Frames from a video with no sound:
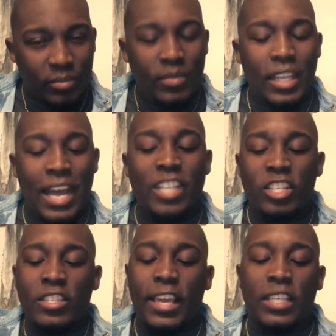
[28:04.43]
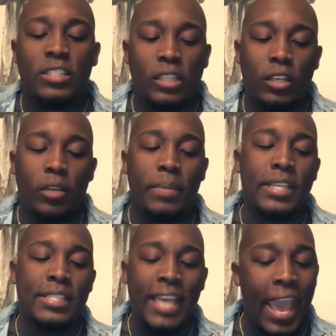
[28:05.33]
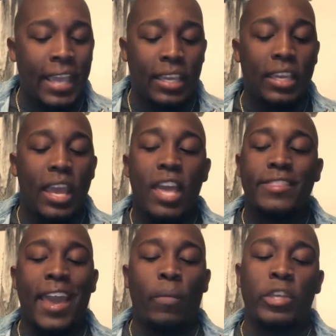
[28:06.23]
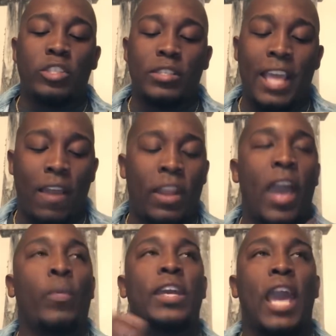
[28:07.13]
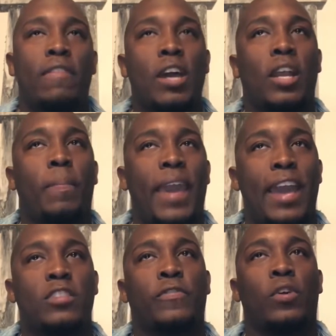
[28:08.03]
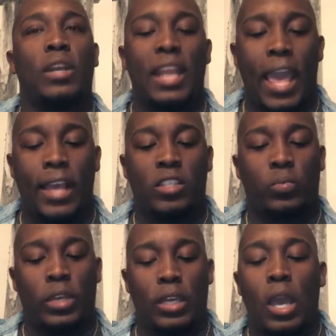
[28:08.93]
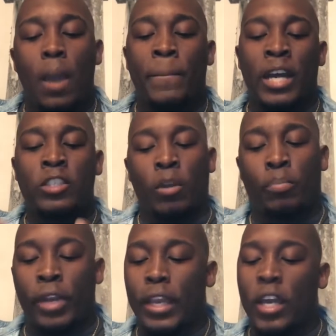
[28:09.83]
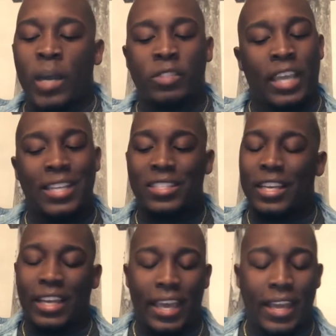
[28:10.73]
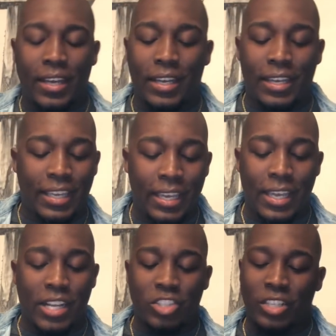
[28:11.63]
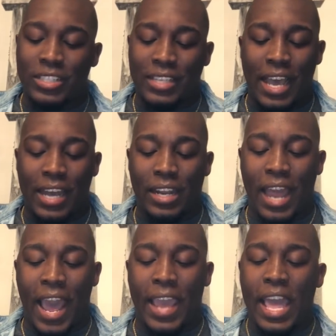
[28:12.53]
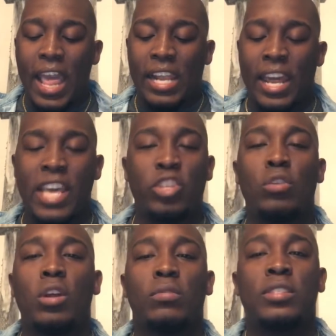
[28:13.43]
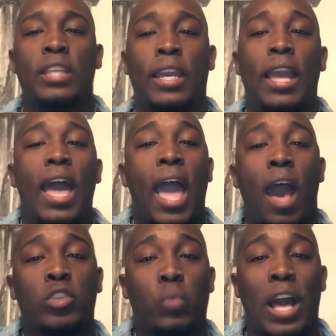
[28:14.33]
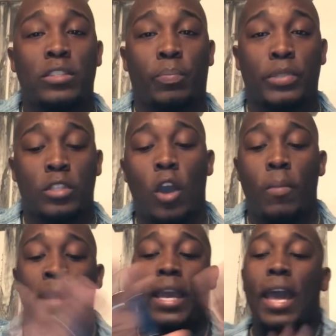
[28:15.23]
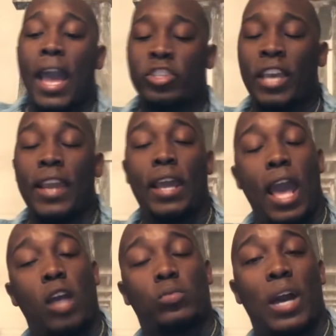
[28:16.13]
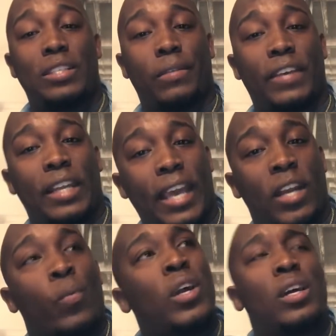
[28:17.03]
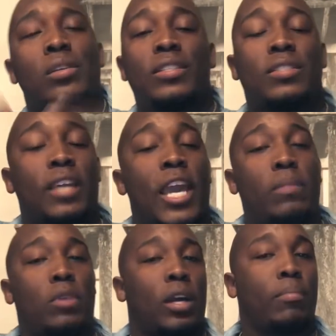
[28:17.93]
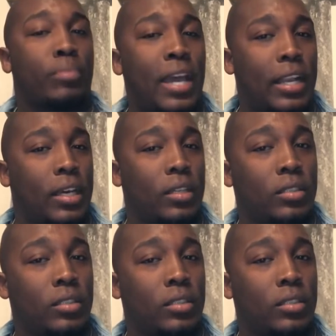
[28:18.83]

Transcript: I just think it's a little bit tacky that we just have, like, we gave y'all a pass for it last week. But to bring up Chasing Atlanta again is just kind of like, you don't see Housewives of Potomac shading Housewives of Atlanta. We're under the same umbrella.